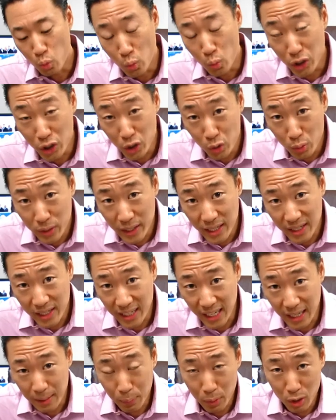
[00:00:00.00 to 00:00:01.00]
when you get an
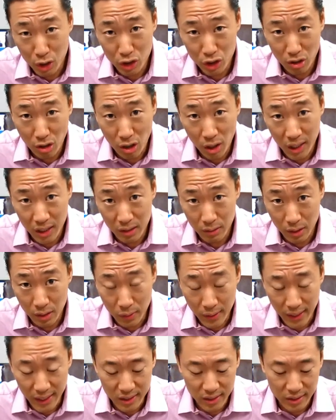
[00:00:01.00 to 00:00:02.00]
in-person audit
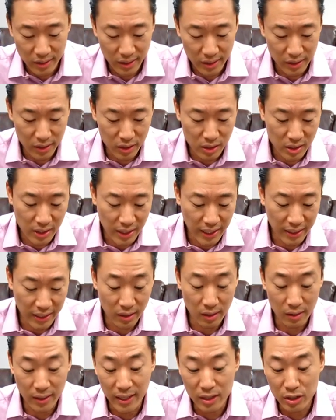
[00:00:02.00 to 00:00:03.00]
request, they're going to say,
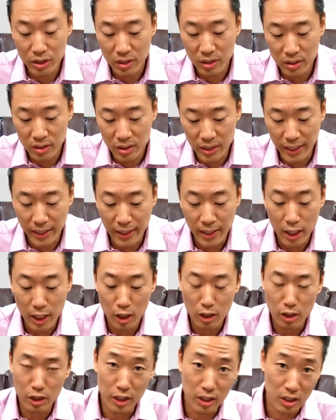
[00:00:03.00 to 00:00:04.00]
the letter is going to say,
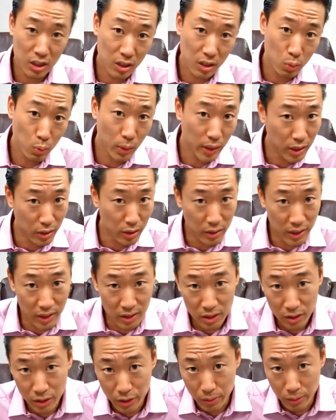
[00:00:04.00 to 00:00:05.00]
this is what you
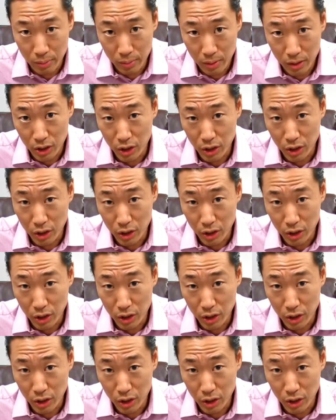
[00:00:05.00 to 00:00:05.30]
need to do.